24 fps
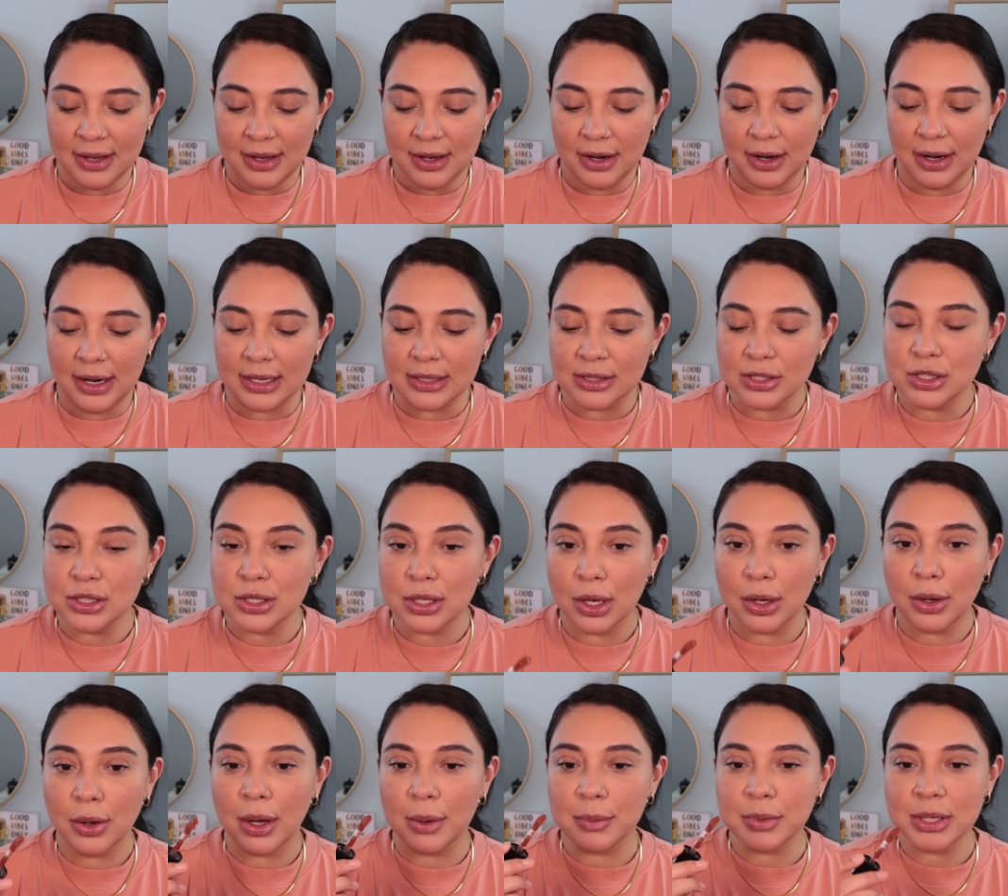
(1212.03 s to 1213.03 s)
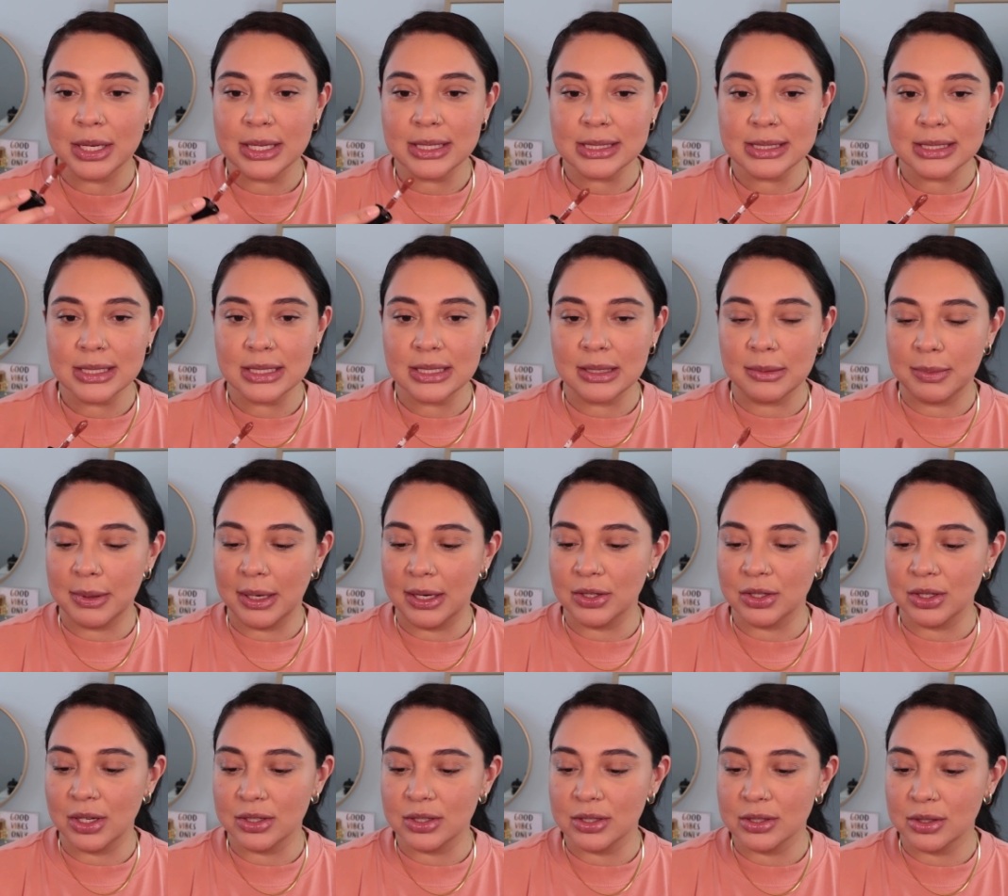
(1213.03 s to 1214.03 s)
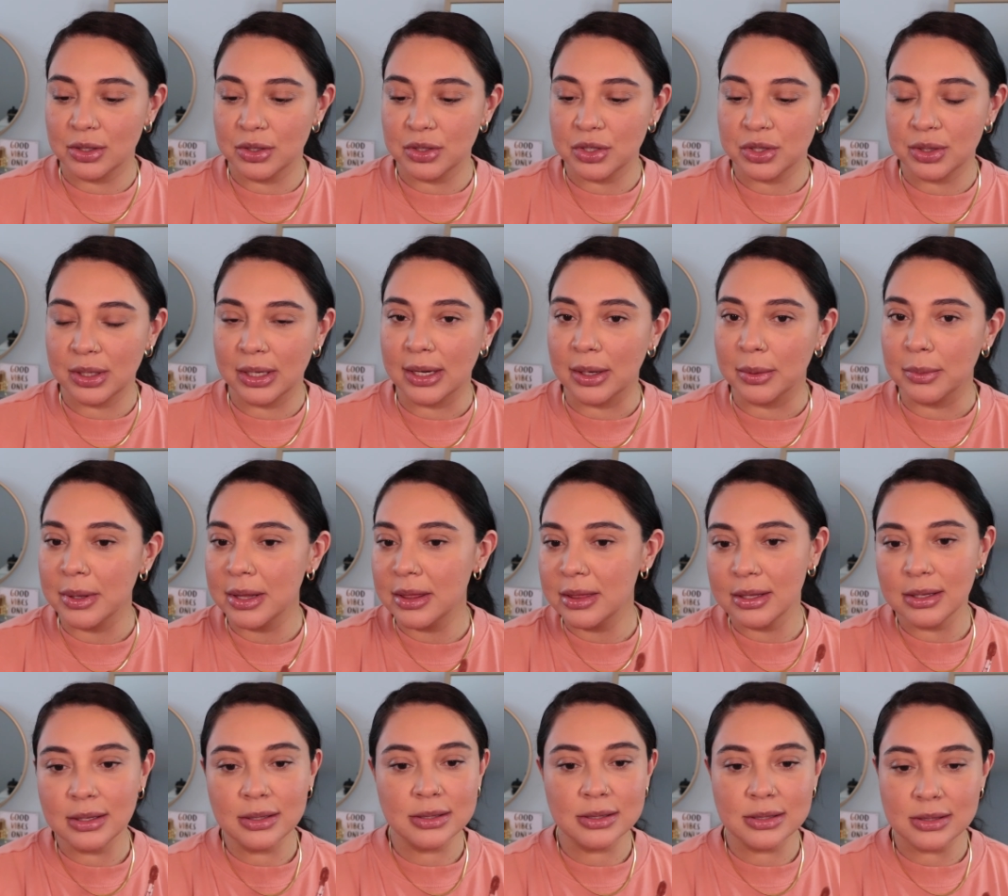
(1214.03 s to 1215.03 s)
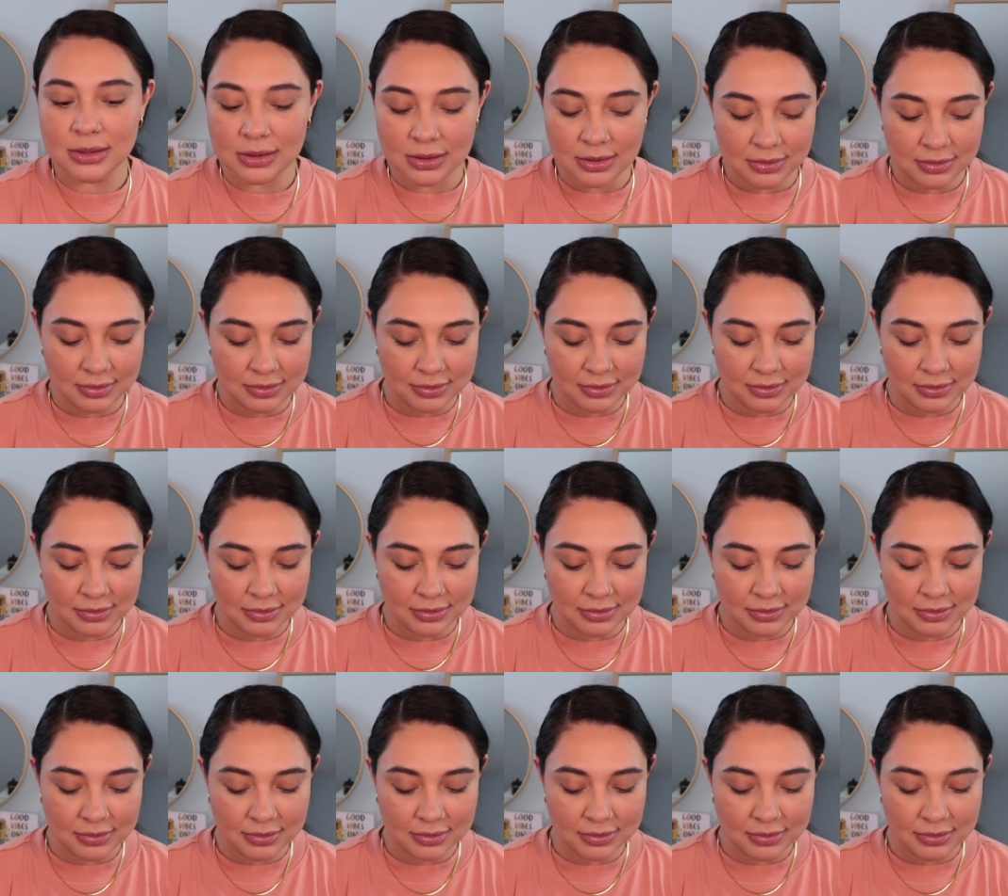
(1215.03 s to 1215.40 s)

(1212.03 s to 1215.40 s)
All right, so I'm trying to debate. Should I just go straight in with this?